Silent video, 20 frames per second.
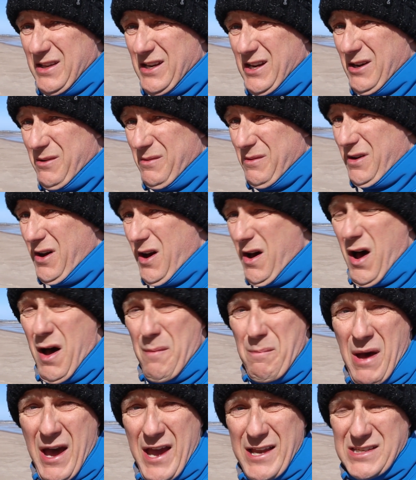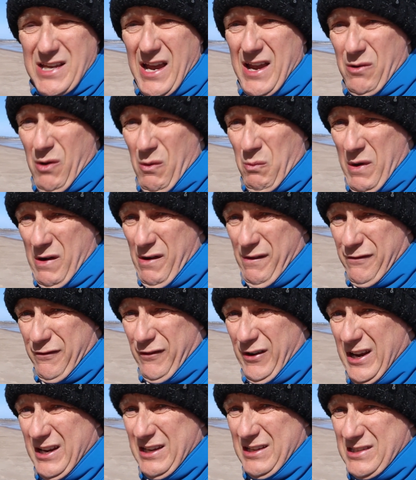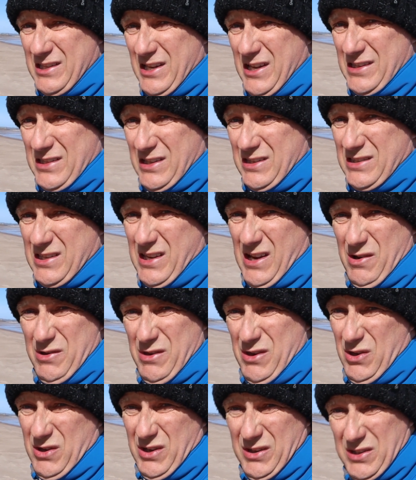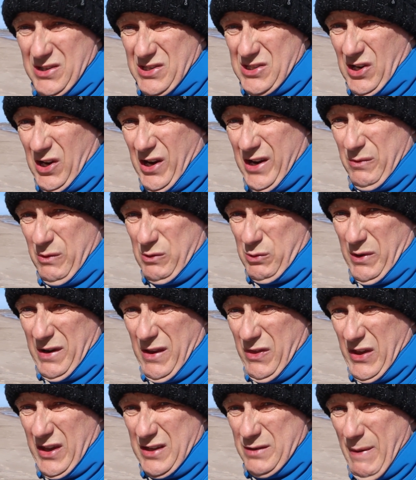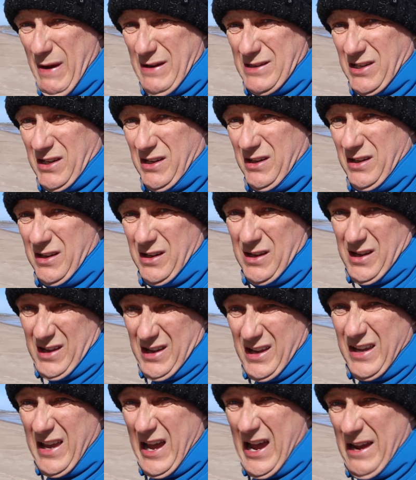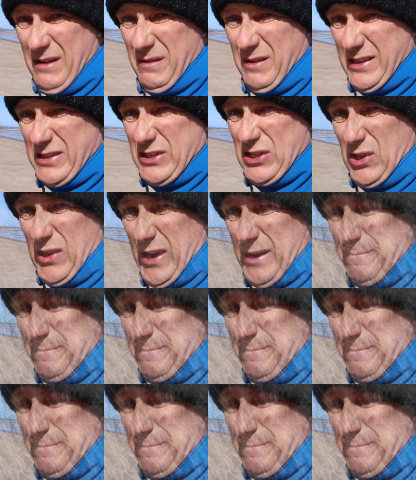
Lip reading: You know, I may take one where I freeze it, and so you can decide which one you think's better. Yeah, let's do